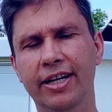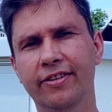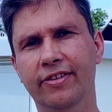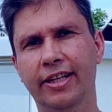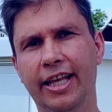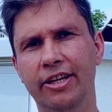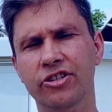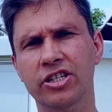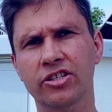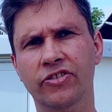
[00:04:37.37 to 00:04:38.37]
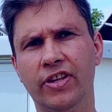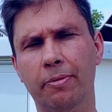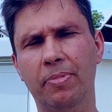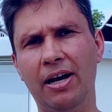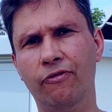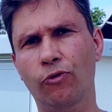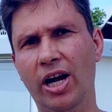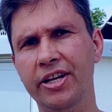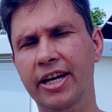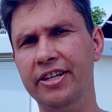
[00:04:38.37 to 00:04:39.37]
installations above
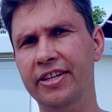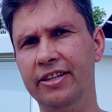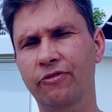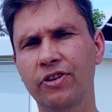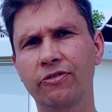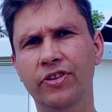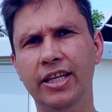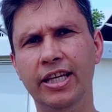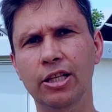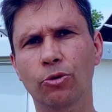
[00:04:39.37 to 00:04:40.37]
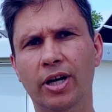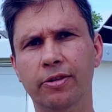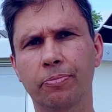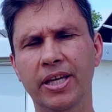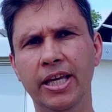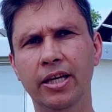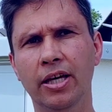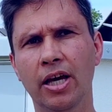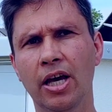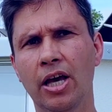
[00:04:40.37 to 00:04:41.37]
150 kilowatt peak,
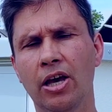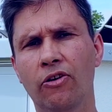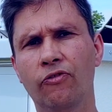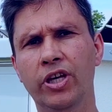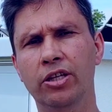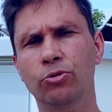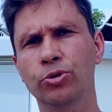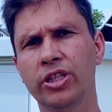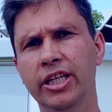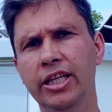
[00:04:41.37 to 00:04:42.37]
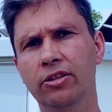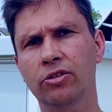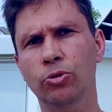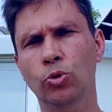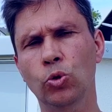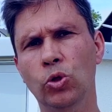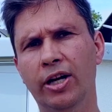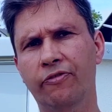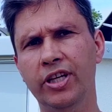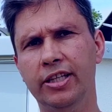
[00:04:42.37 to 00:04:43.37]
we do need to
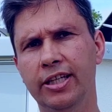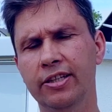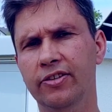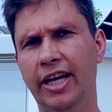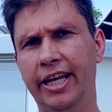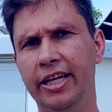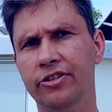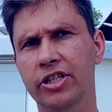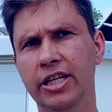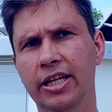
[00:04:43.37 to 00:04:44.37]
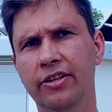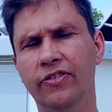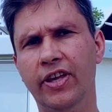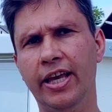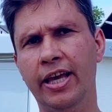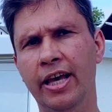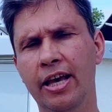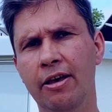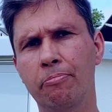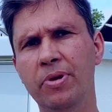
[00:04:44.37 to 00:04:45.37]
feed in the energy in the
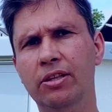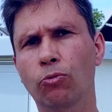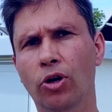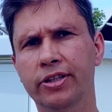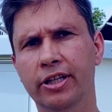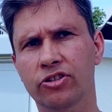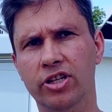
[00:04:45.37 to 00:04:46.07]
mid-voltage